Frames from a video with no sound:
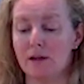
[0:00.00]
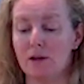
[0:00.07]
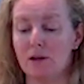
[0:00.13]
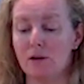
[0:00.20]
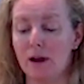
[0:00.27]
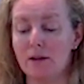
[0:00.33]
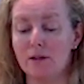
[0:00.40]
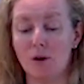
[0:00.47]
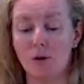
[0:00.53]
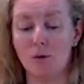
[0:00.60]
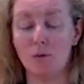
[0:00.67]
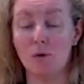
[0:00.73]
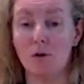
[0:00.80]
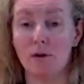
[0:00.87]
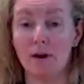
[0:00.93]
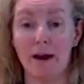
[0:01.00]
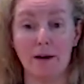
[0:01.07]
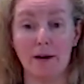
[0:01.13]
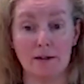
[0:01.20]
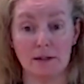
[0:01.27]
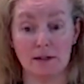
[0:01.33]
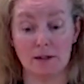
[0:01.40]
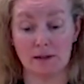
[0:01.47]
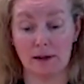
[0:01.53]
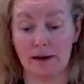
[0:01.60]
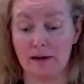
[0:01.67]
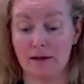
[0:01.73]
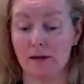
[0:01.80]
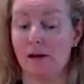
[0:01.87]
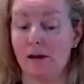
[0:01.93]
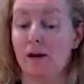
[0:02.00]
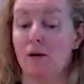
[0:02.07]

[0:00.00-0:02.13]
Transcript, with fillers: UNESCO World Heritage Site,